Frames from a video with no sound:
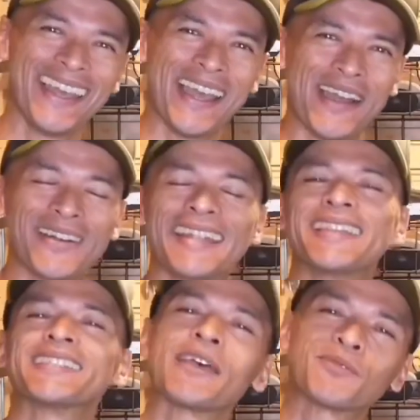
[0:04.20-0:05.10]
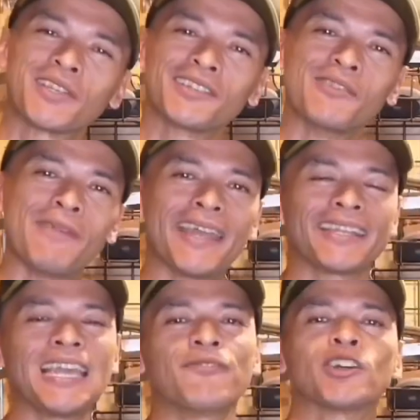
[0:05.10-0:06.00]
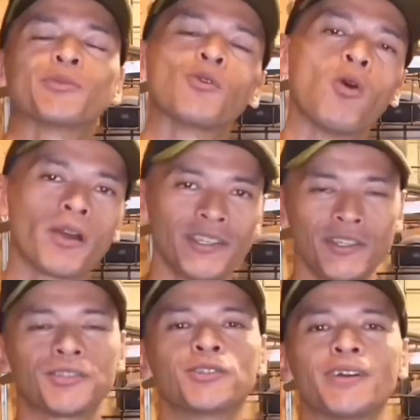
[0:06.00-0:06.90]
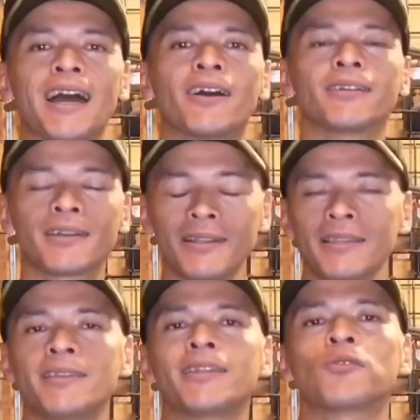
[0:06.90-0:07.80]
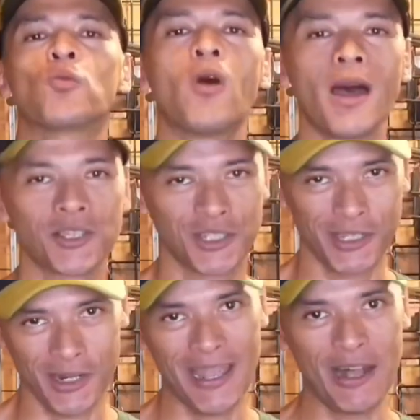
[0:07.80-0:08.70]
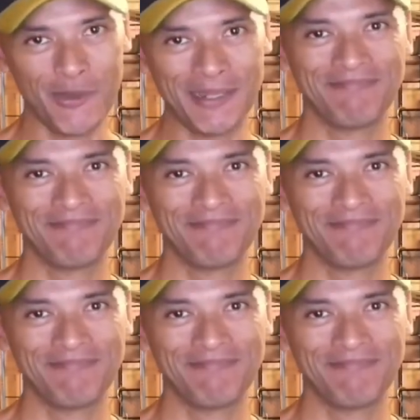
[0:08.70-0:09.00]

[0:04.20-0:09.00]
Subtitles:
All right, in this episode of the Man Cave, going to be walking you through how to clean and wash your helmet.